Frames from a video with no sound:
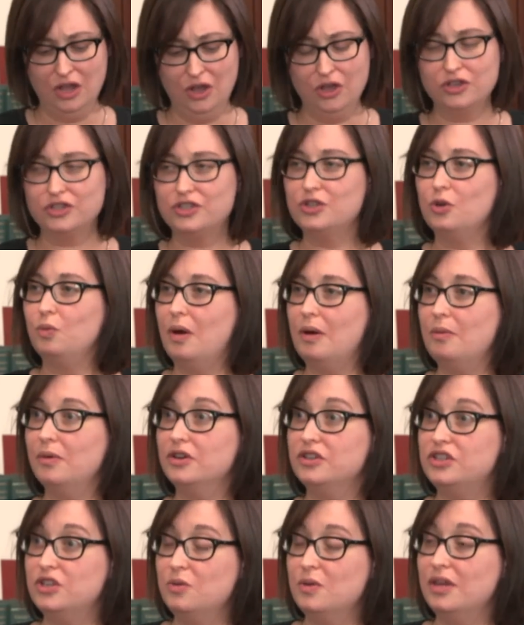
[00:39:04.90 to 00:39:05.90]
So what
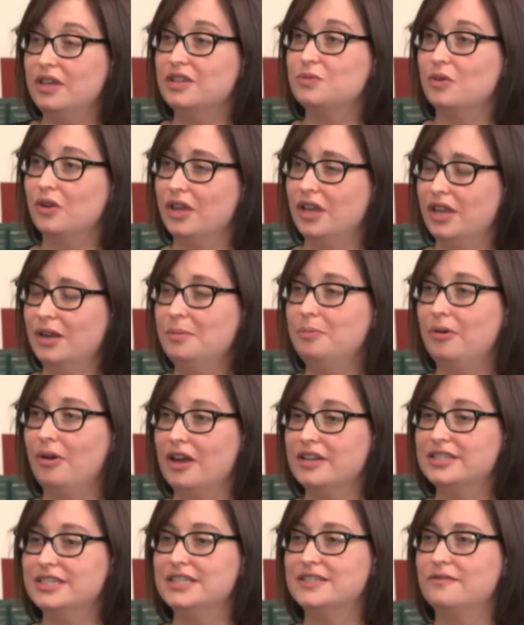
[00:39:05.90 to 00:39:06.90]
we're doing is we're in a
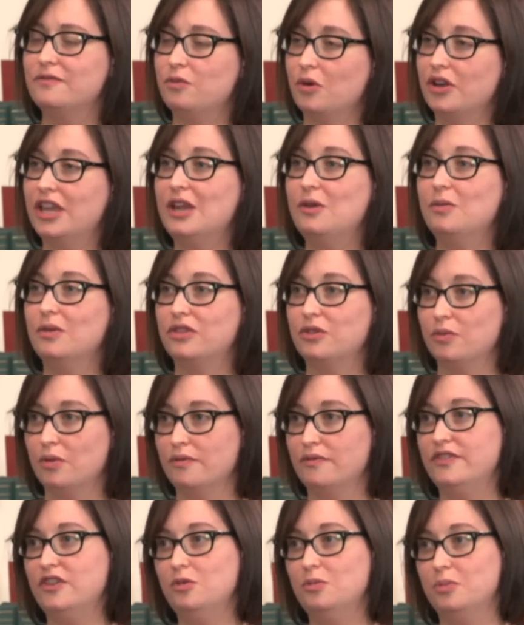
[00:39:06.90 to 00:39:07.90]
process of working with a
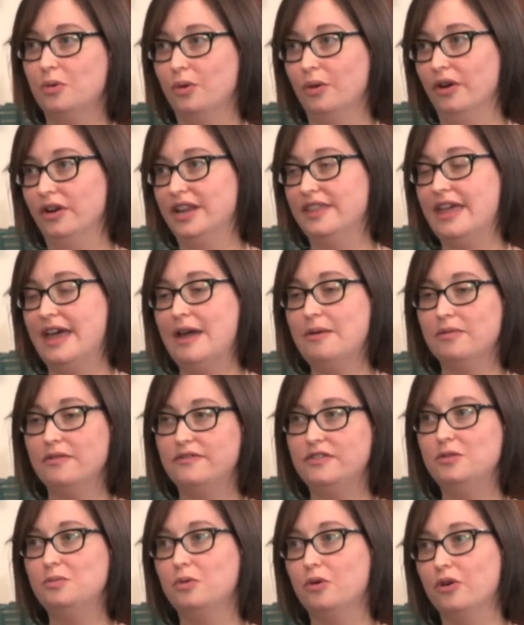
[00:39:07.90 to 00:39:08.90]
review board, and that
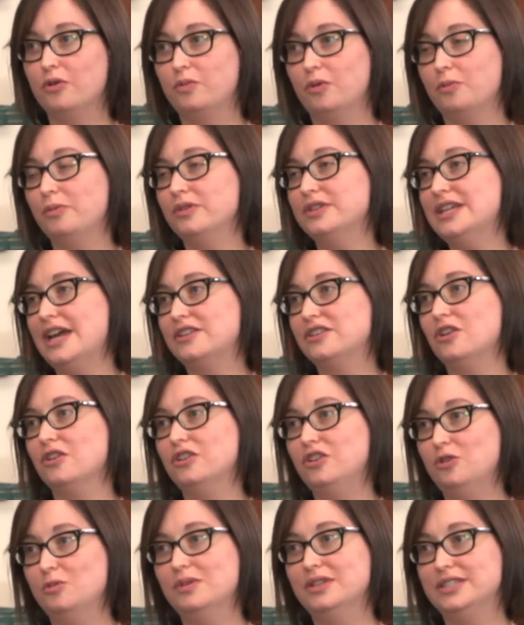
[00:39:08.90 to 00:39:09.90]
review board will protect our
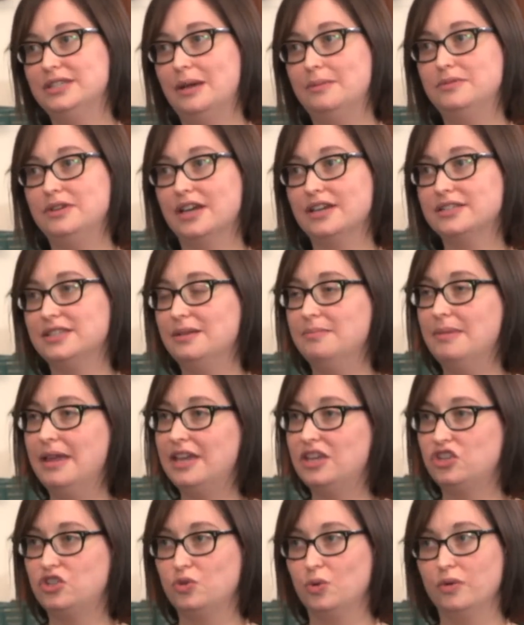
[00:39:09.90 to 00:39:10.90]
human subjects and
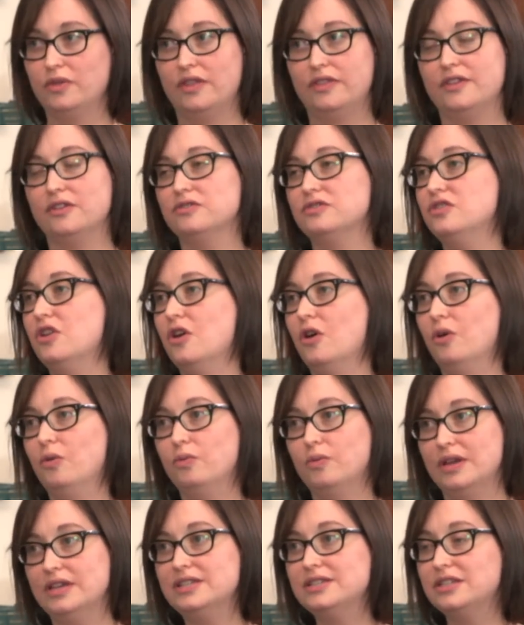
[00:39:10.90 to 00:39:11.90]
make sure that there's no
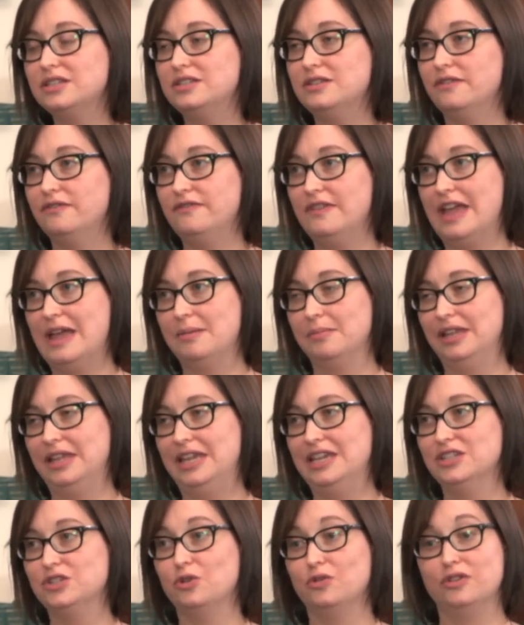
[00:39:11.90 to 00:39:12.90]
risk to
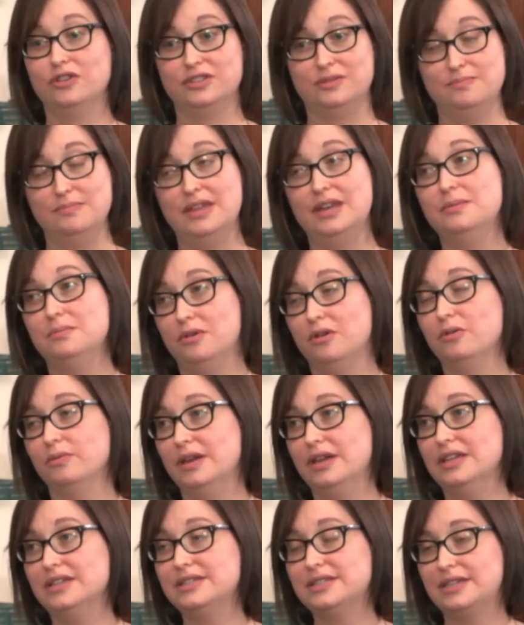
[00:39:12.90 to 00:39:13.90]
families, or there's minimal
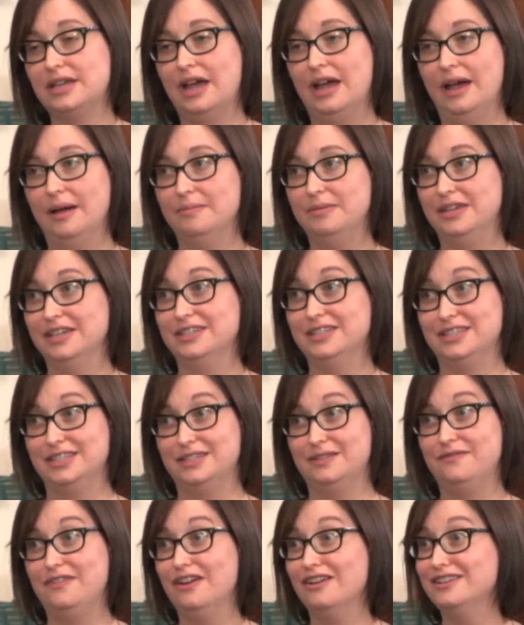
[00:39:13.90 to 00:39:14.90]
risk, because this is
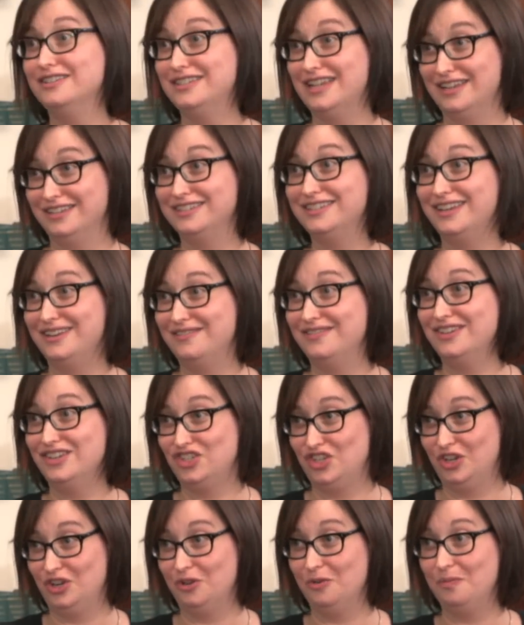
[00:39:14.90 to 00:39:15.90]
a very sensitive issue.